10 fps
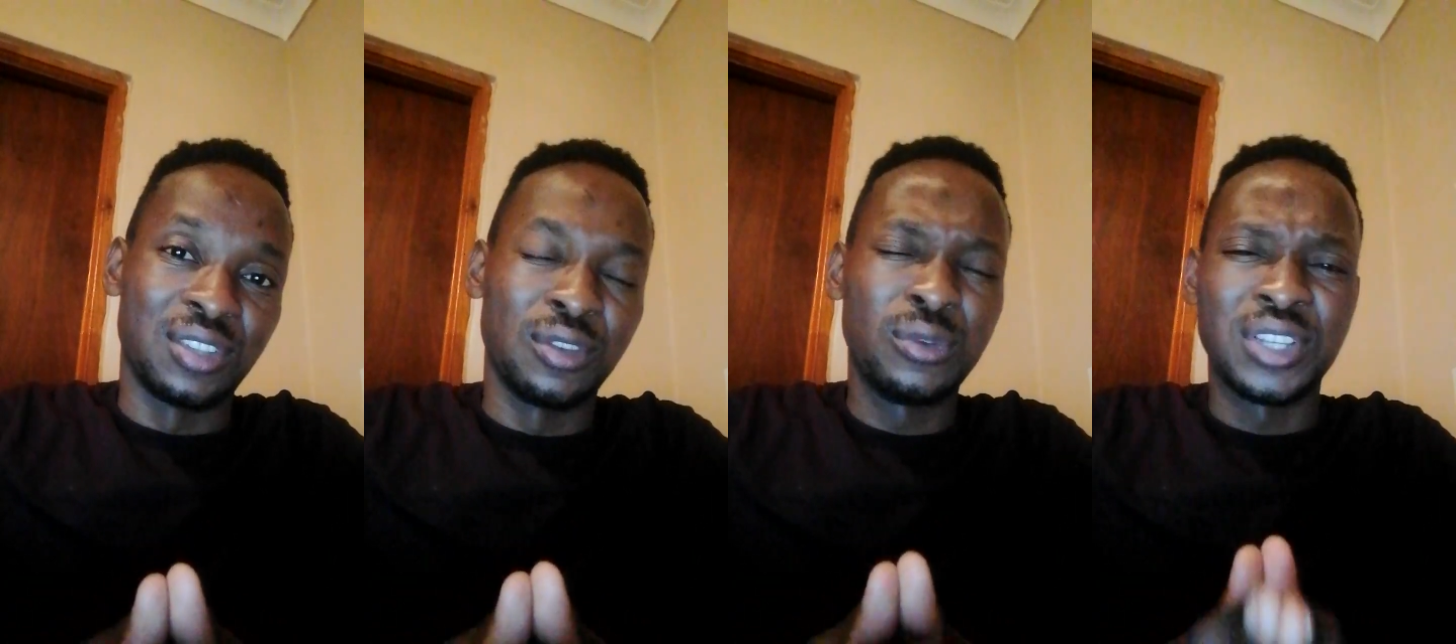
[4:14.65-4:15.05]

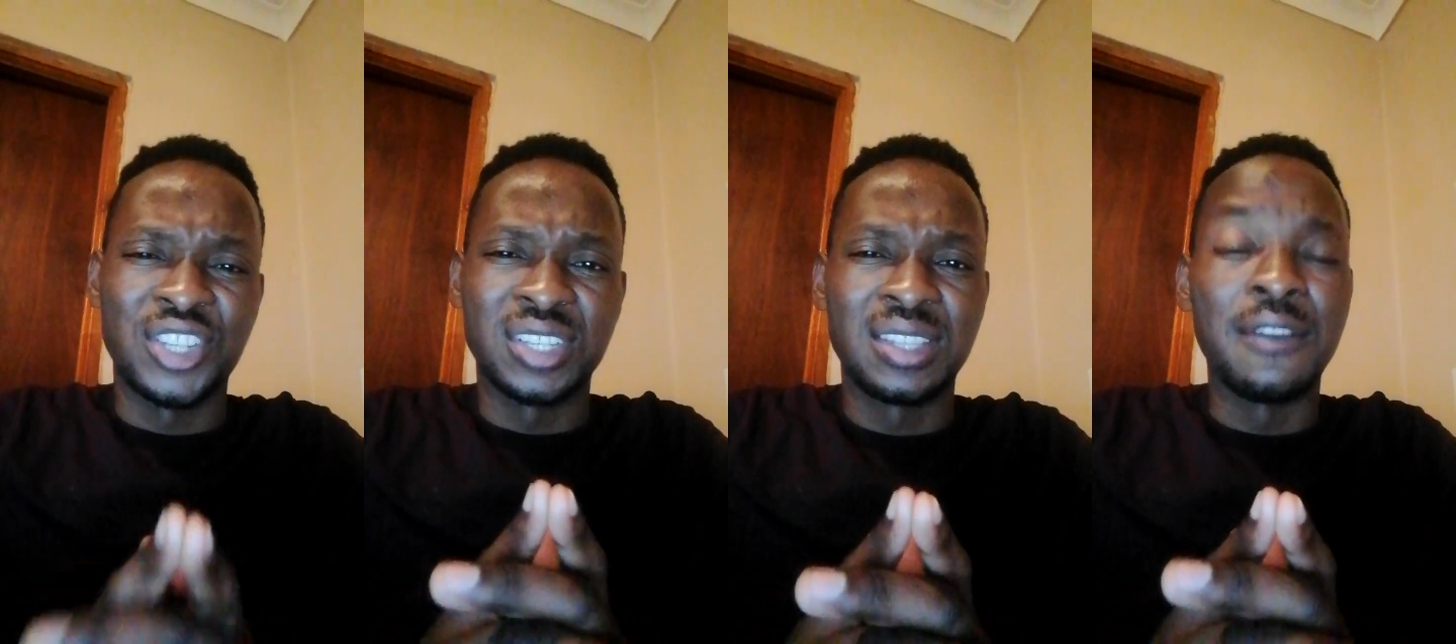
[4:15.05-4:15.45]
Those are
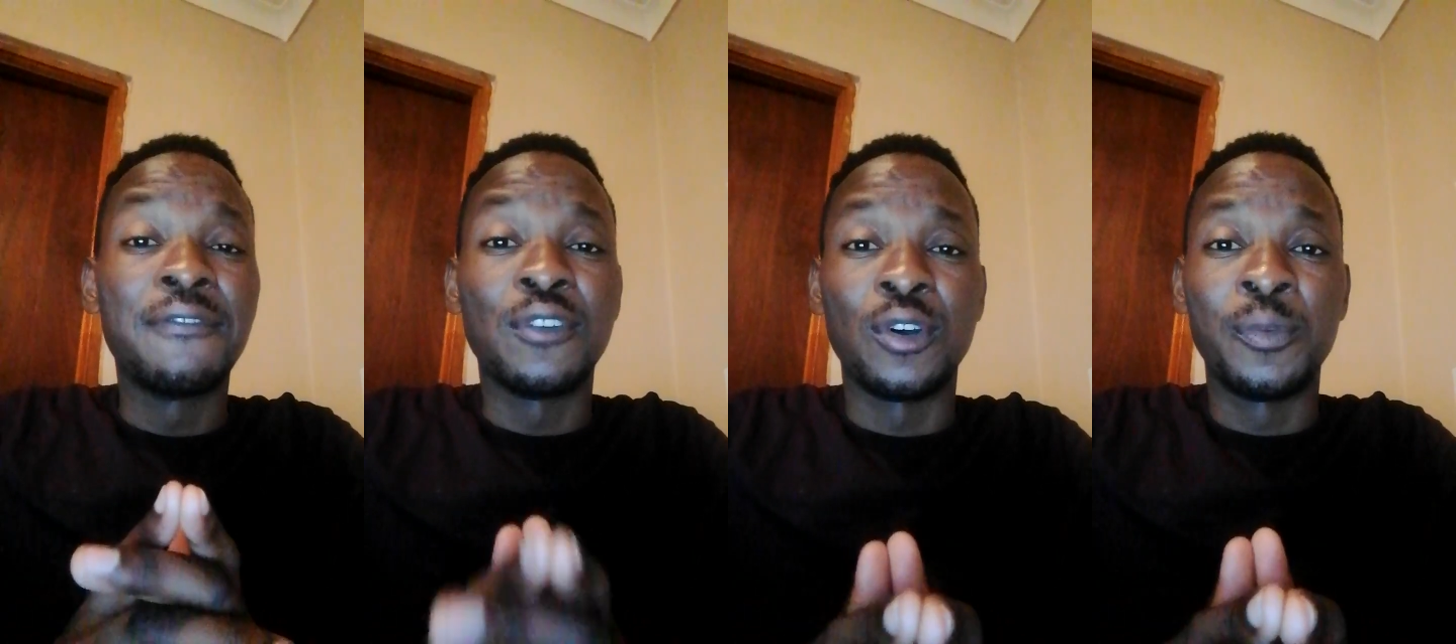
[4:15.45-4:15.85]
just the
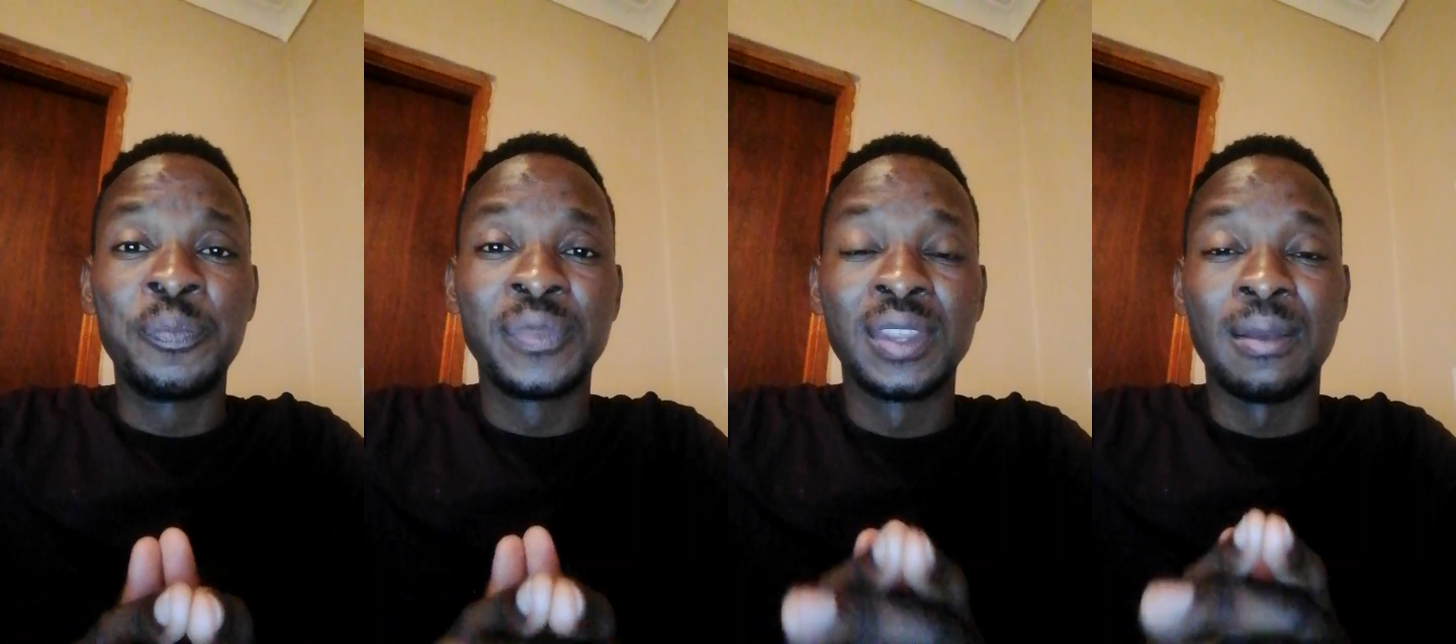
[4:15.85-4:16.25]
4
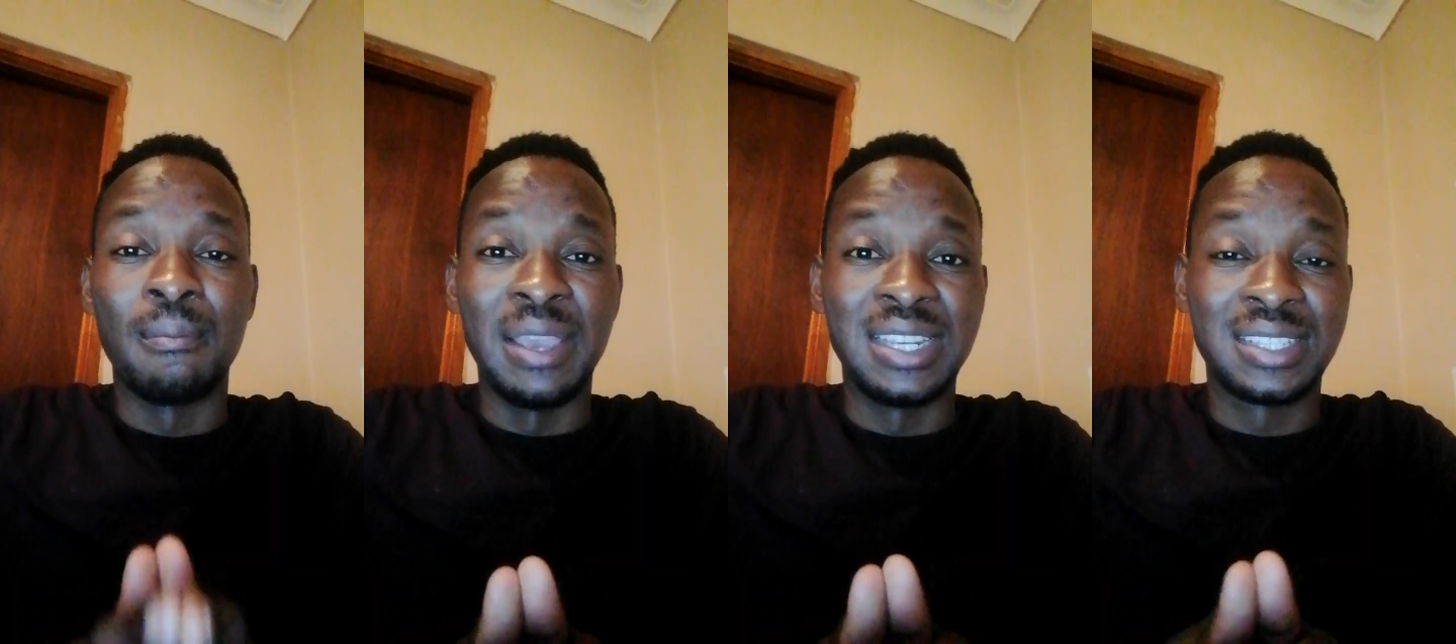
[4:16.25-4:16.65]

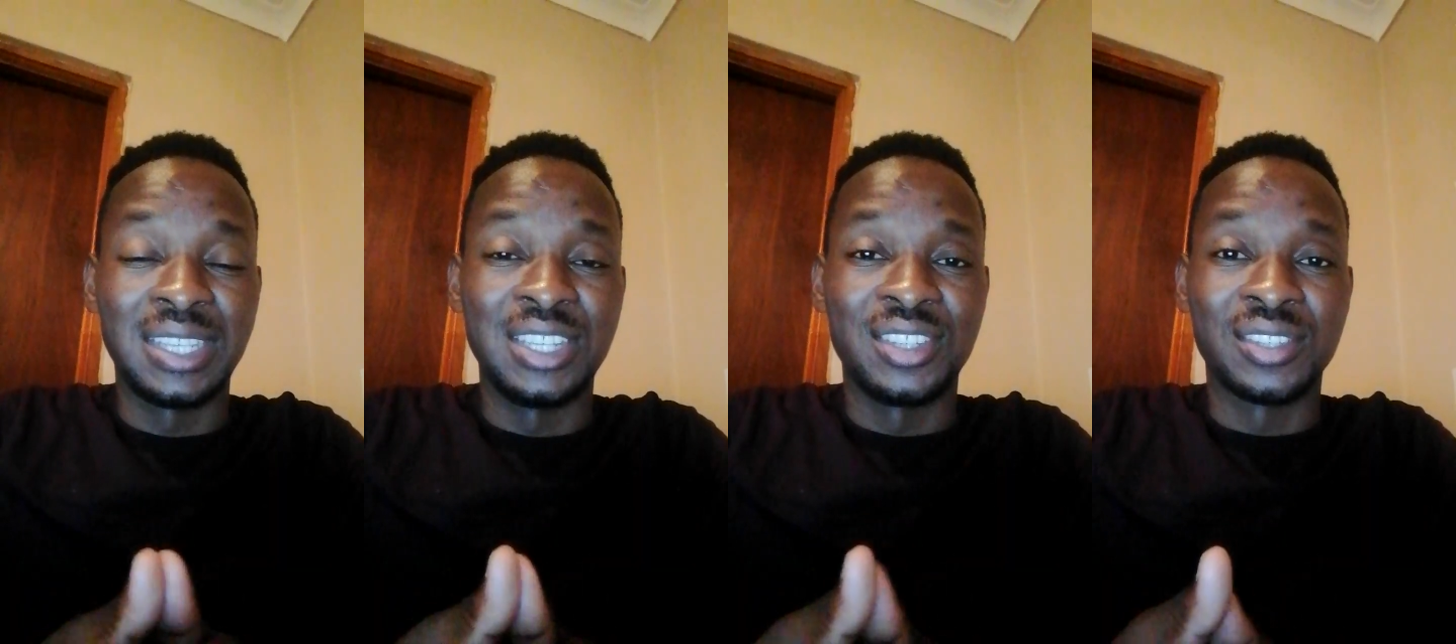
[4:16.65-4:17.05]
main
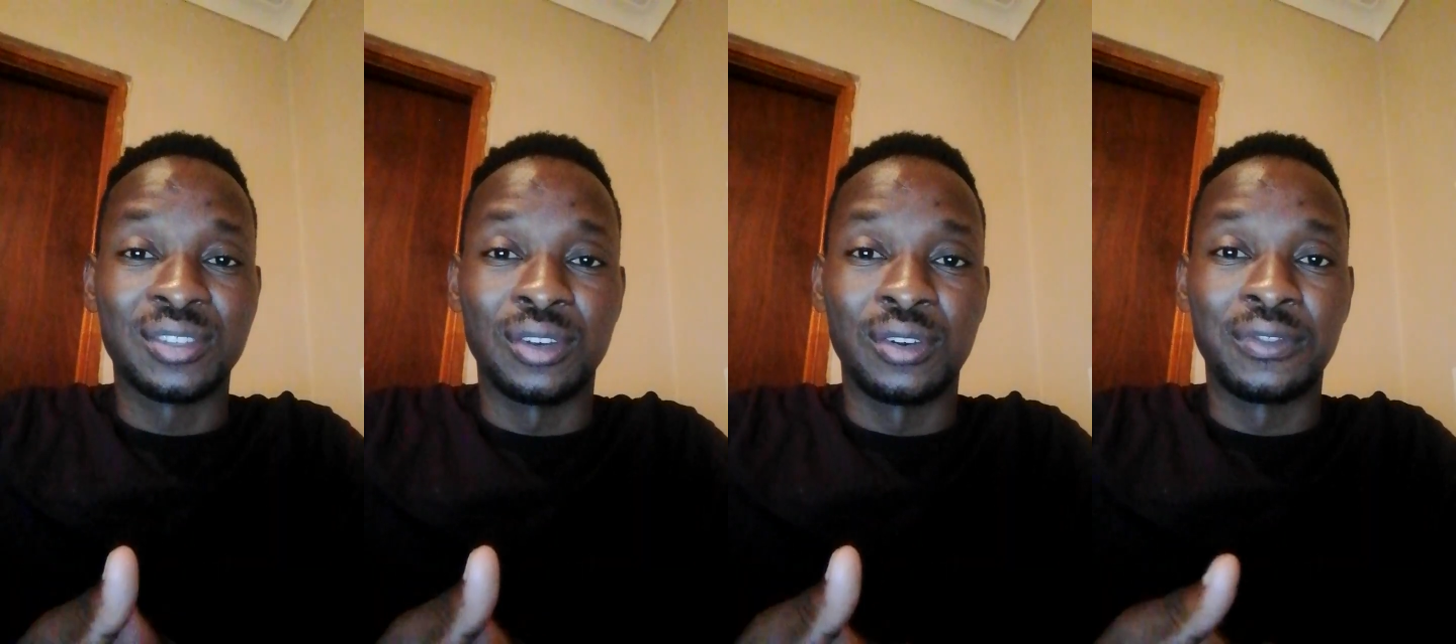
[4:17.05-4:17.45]
stages
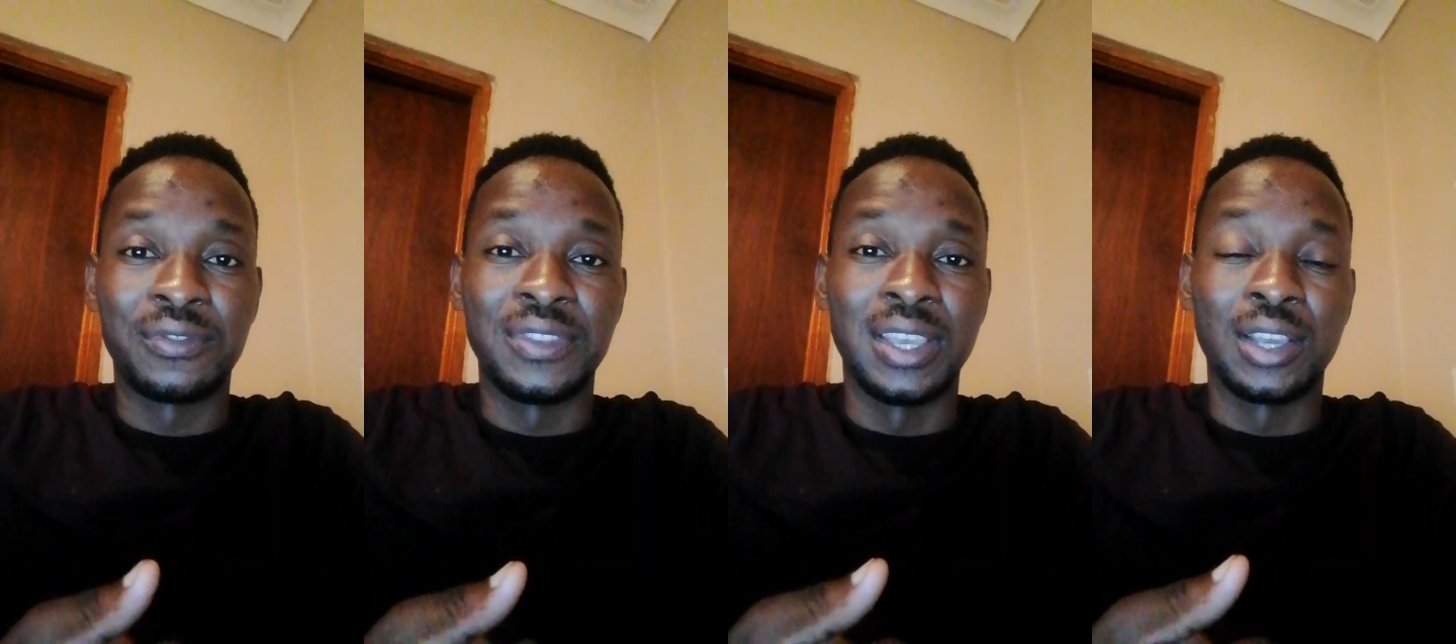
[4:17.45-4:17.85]

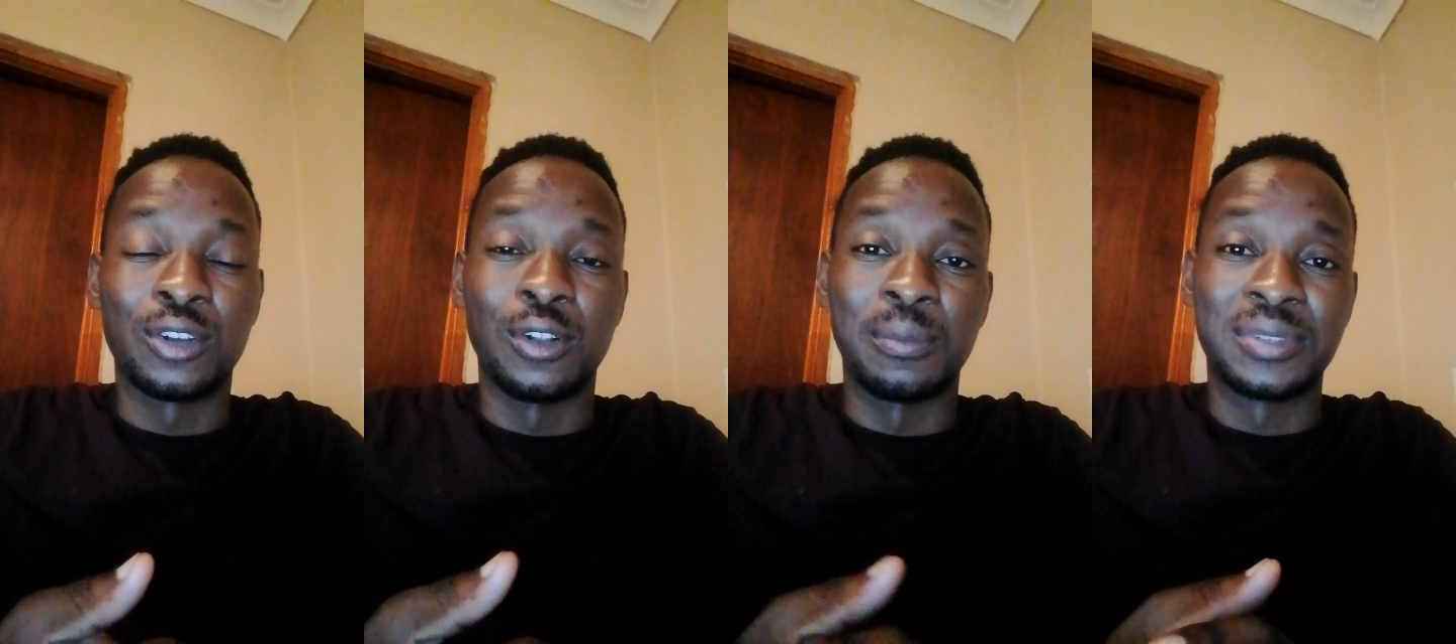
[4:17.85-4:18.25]
of the
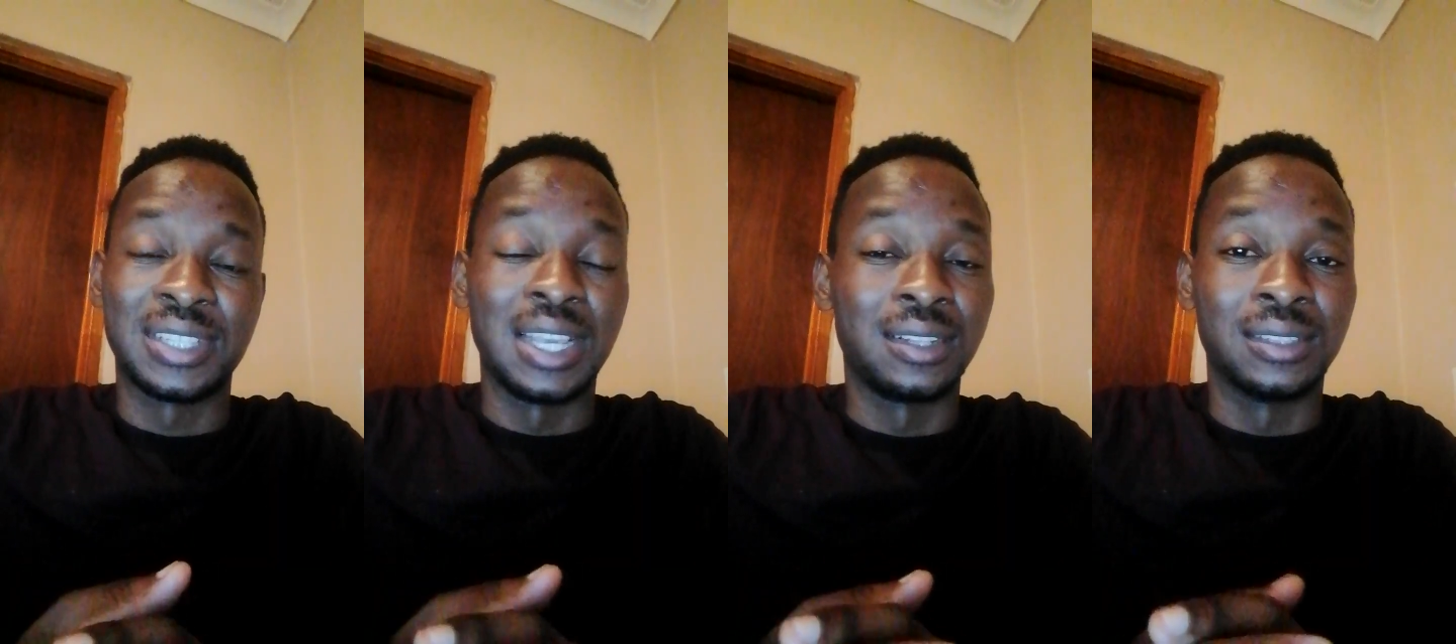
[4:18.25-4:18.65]
Kolb
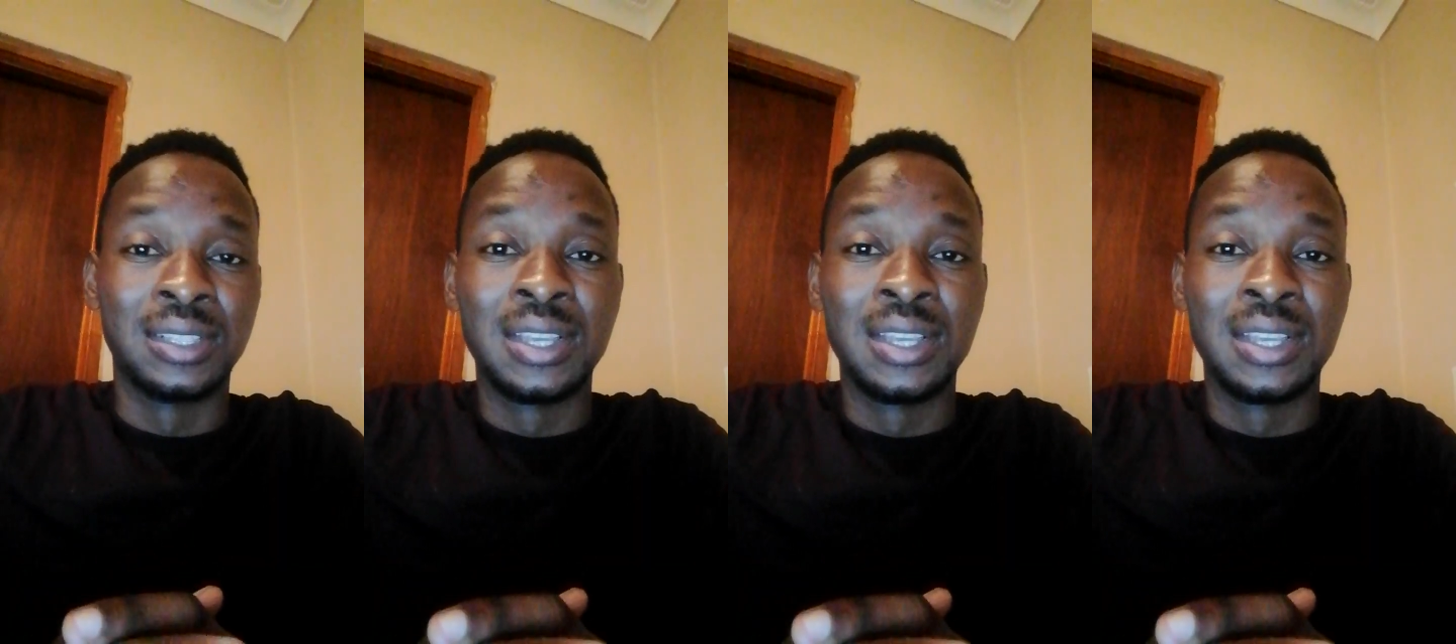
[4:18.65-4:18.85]
cycle